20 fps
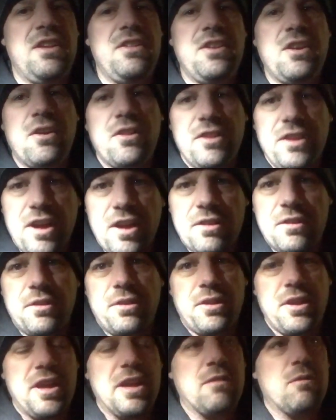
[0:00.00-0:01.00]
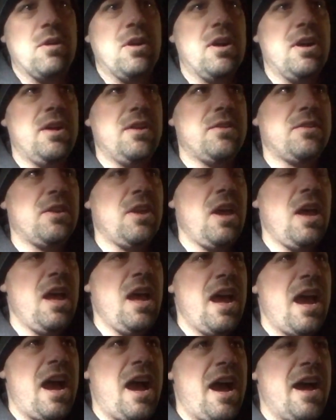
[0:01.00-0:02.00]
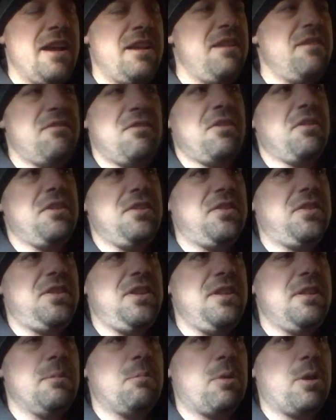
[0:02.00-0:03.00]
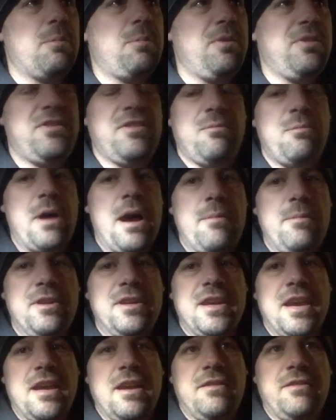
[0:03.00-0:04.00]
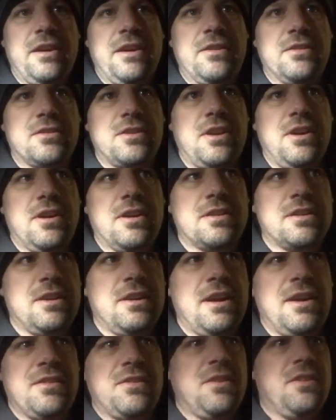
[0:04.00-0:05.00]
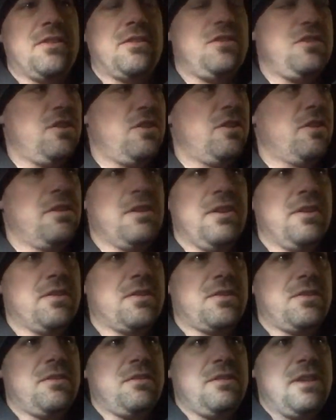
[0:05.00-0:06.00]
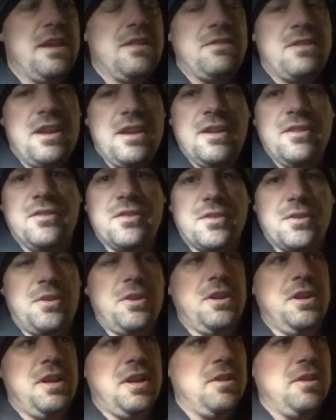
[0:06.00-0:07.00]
And the only other thing was, I didn't really see the purpose of Bobby Cannavale's character as this journalist that they inserted